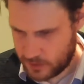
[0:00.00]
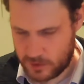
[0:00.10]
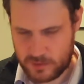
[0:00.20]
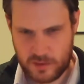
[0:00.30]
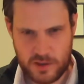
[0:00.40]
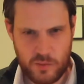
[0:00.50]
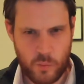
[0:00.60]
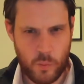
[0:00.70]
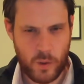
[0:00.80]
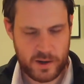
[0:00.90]
Slightly
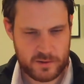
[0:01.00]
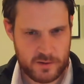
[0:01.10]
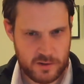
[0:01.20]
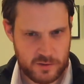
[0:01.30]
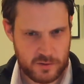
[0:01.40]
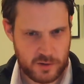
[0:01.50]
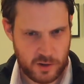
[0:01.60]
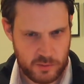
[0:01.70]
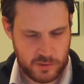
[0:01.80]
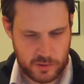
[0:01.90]
waxiness to
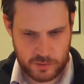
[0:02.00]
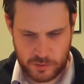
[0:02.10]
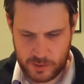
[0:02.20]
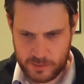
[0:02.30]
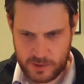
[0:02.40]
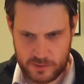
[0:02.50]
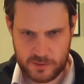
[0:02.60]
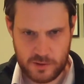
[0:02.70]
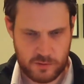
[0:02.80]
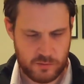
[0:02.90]
go with the creaminess
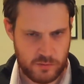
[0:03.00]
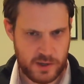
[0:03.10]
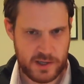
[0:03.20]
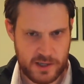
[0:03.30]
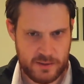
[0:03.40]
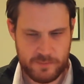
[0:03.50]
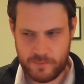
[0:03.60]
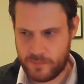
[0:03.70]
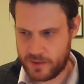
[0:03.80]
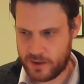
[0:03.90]
that really
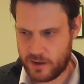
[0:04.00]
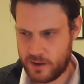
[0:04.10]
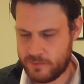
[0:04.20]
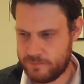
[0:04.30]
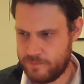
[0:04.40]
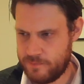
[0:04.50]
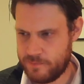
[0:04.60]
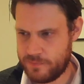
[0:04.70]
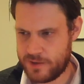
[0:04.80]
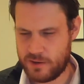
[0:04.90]

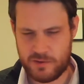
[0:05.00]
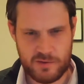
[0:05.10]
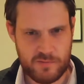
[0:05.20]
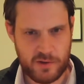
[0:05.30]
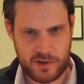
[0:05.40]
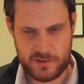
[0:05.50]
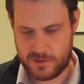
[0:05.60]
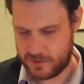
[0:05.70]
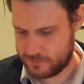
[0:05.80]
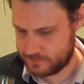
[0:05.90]
you know, it's inviting.